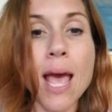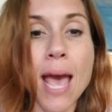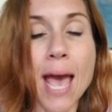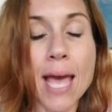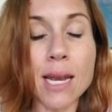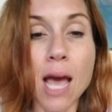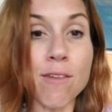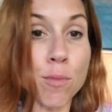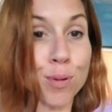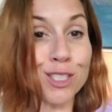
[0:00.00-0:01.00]
And
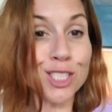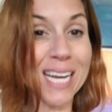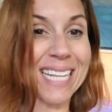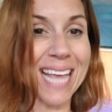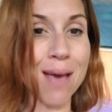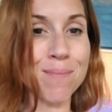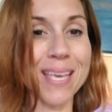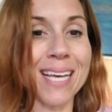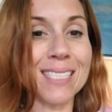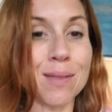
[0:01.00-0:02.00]
I've appreciated that
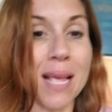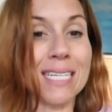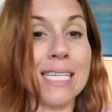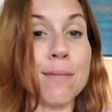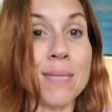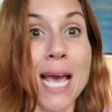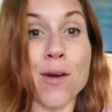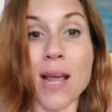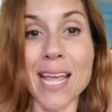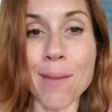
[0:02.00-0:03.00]
because deep
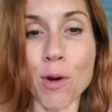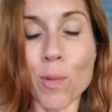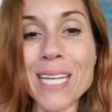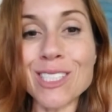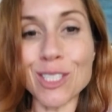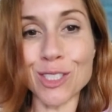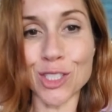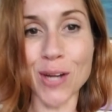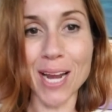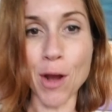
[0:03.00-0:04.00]
down I am a
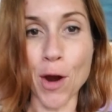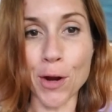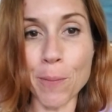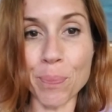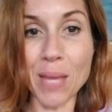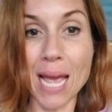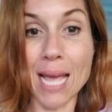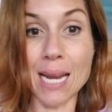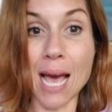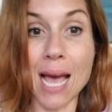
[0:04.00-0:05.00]
researcher at heart,
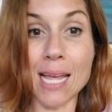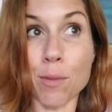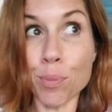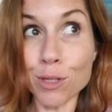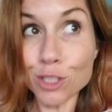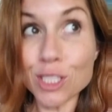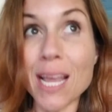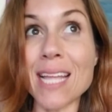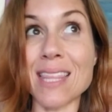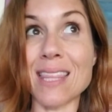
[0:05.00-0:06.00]
and I
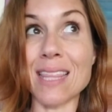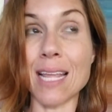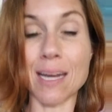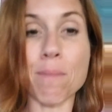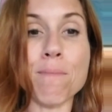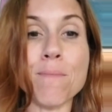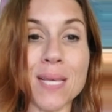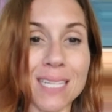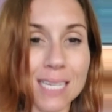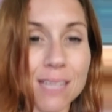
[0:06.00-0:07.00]
appreciate an
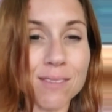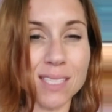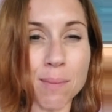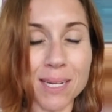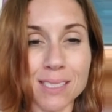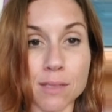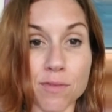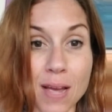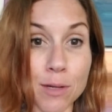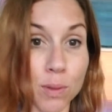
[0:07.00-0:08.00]
ability of somebody to
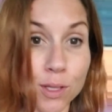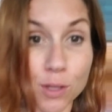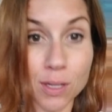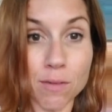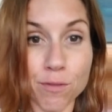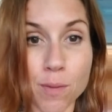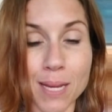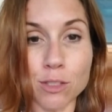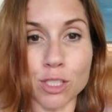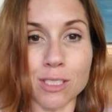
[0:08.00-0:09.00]
find really good
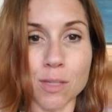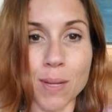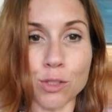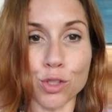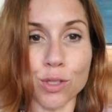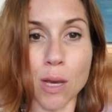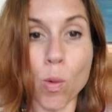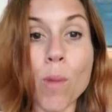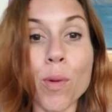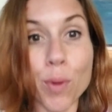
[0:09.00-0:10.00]
information to make sure that
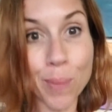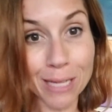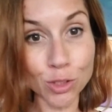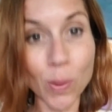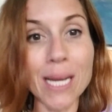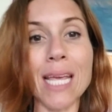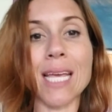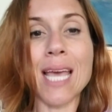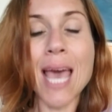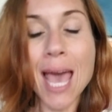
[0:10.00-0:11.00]
what we're
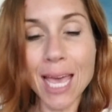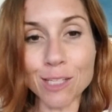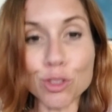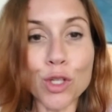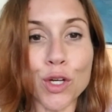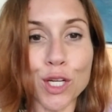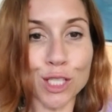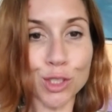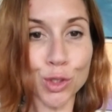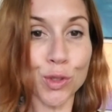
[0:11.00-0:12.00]
perpetuating is good
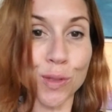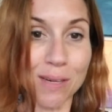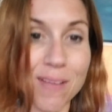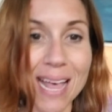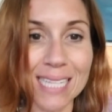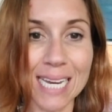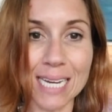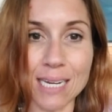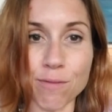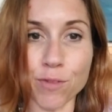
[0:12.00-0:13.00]
and true and
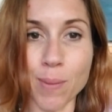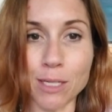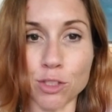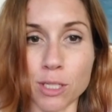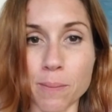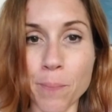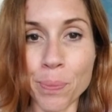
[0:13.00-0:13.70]
validated information.